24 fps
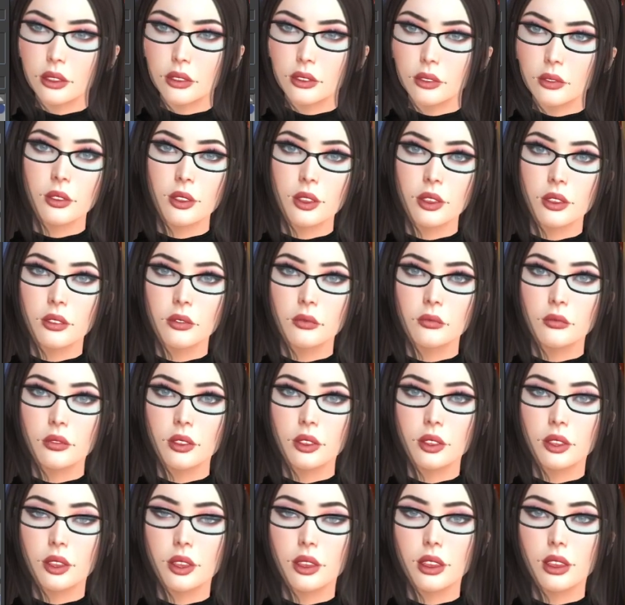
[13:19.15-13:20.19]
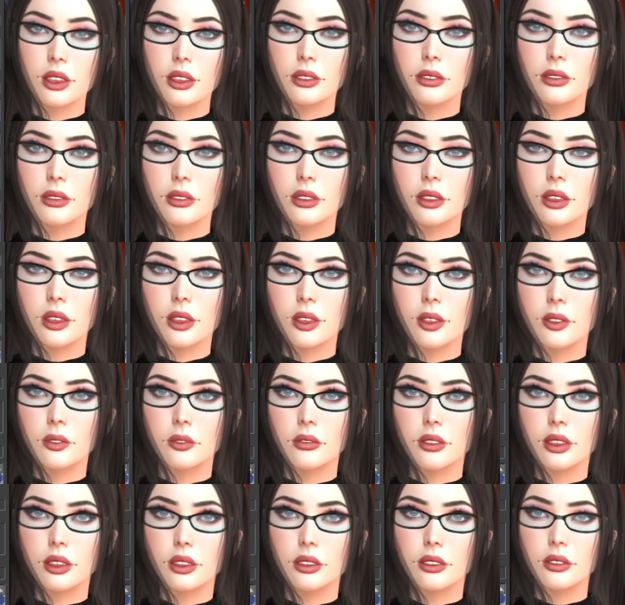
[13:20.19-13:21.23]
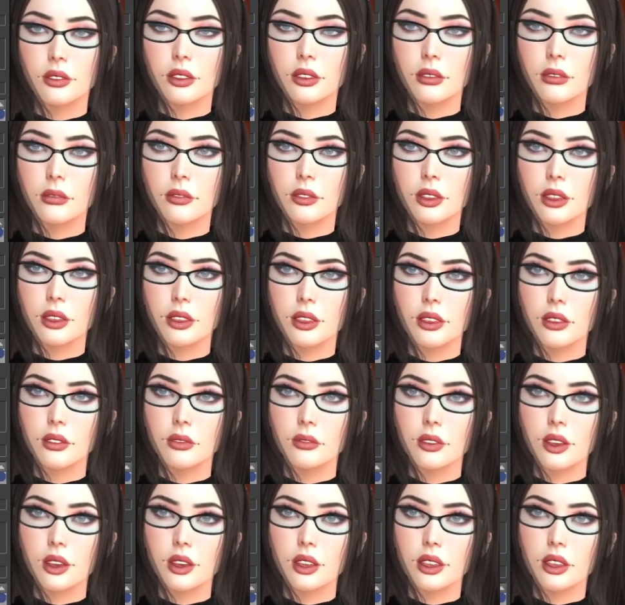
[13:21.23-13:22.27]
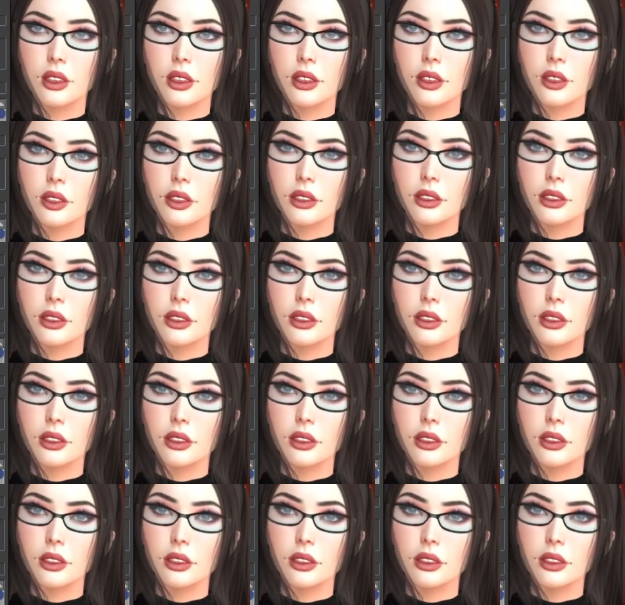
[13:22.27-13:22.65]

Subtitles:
Sometimes I'll put what kind of mood I'm in,